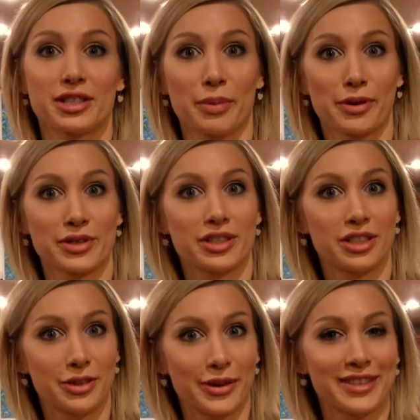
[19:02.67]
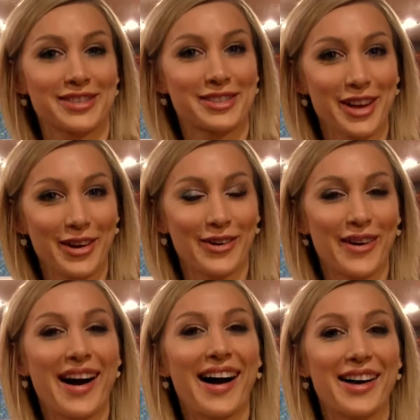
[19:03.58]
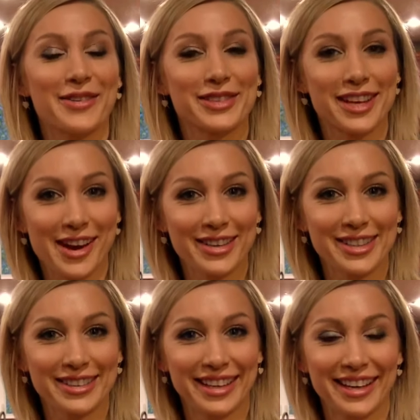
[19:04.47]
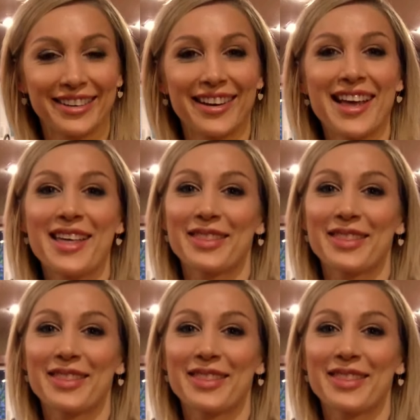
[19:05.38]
the person to do it. So I will talk to you later.